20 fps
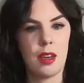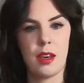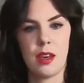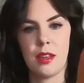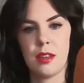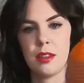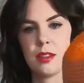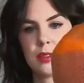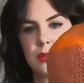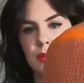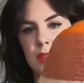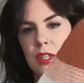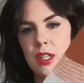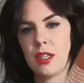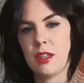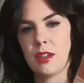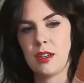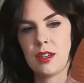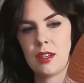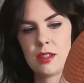This one
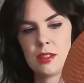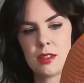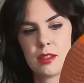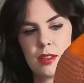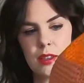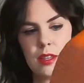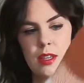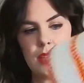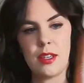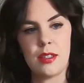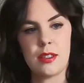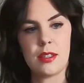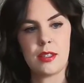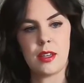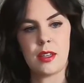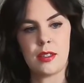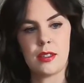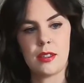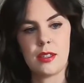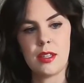here is the
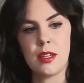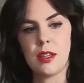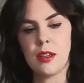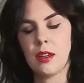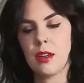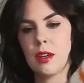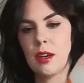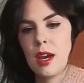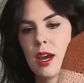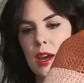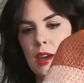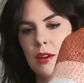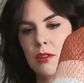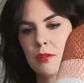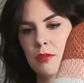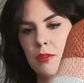Sunseeker hat